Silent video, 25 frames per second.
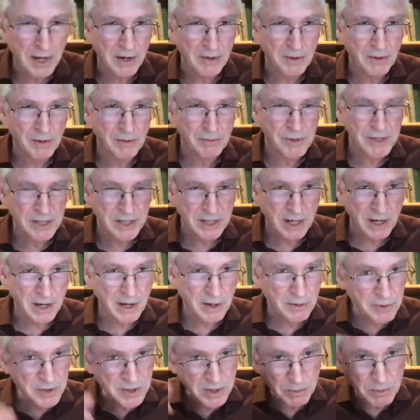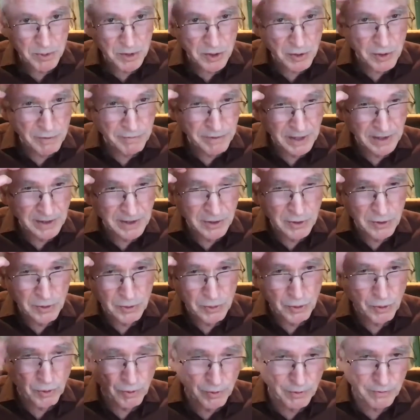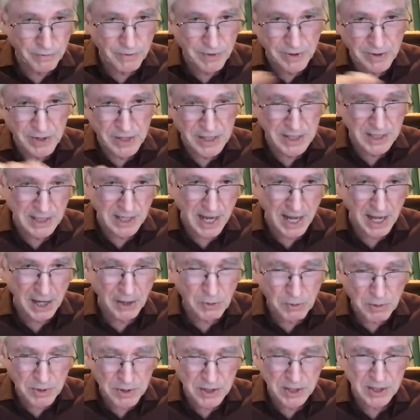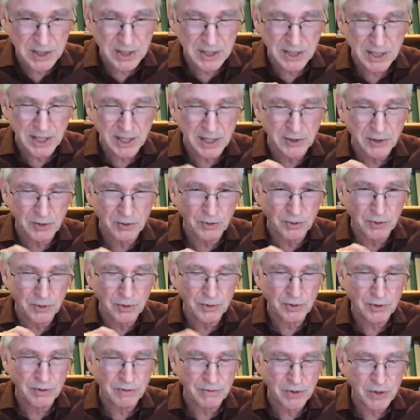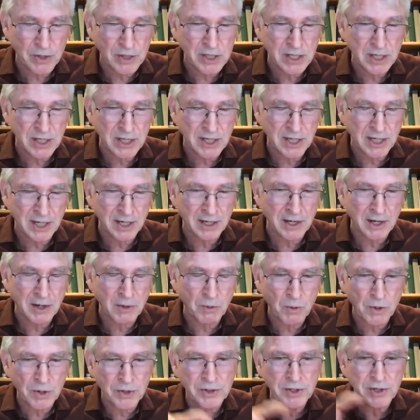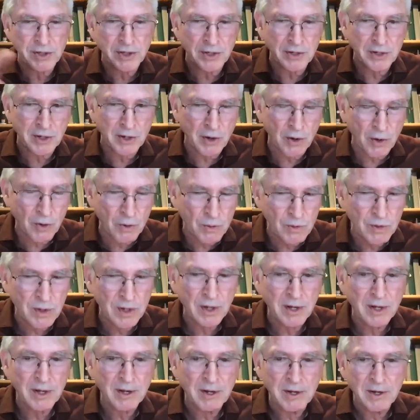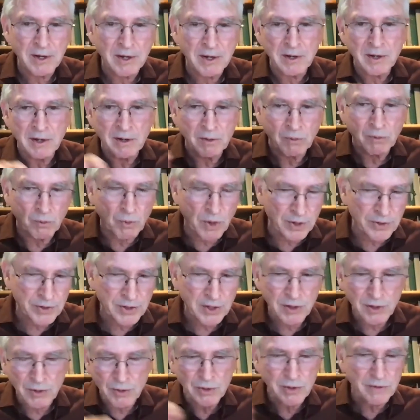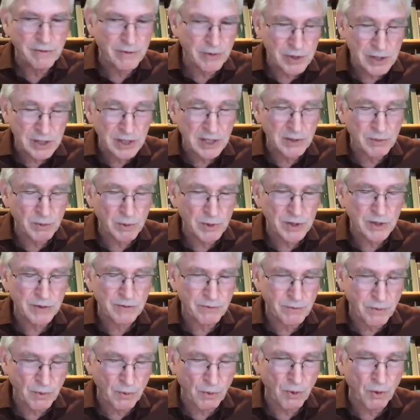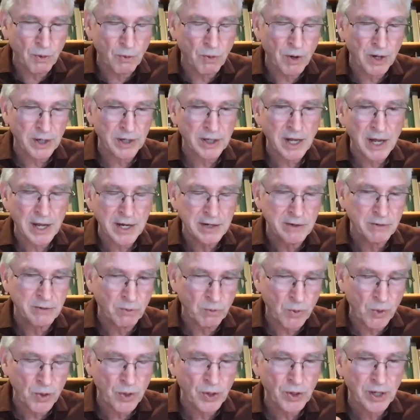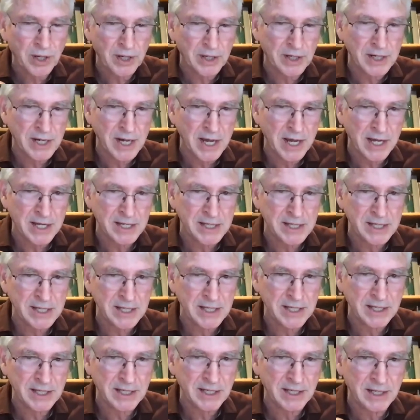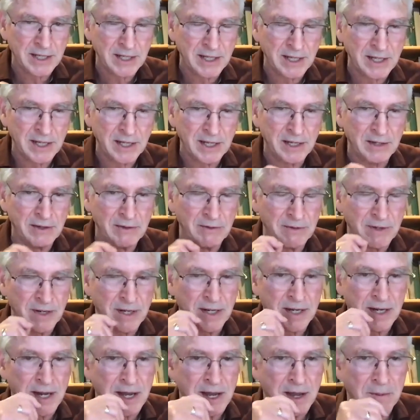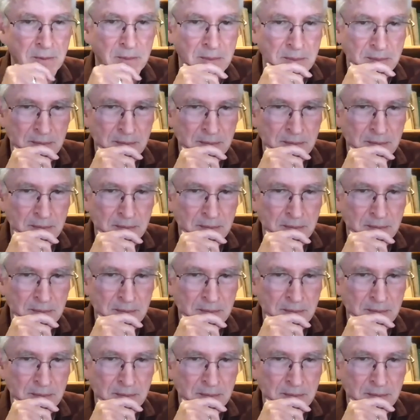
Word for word: was I was observing that you taught various languages at your university, and I wanted to know what the university was for, what kind of work it does in, in Vietnam.